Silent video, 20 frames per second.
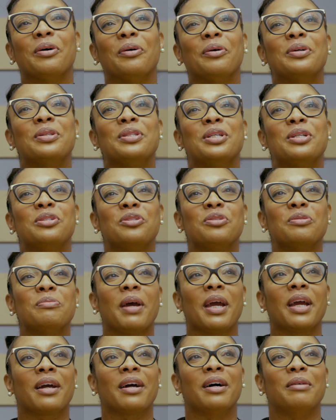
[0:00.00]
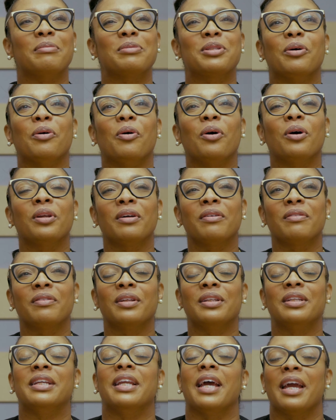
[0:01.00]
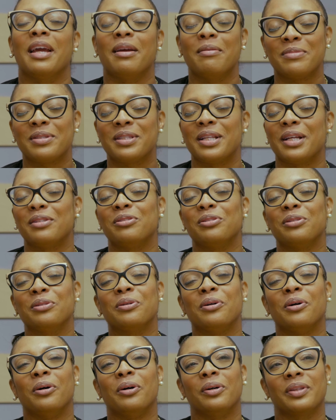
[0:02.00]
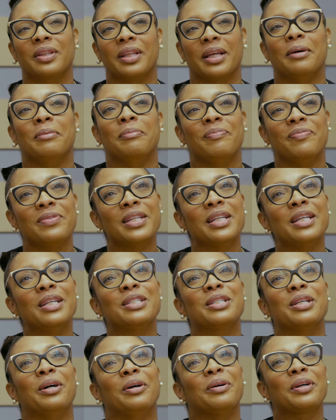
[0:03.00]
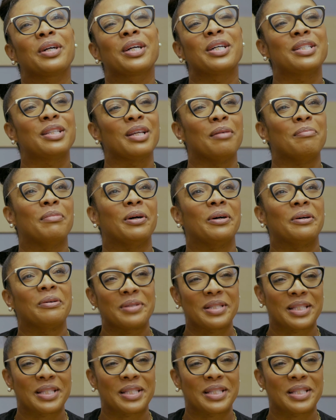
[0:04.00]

so did you make up, so all of the names that you called, so Kadumba,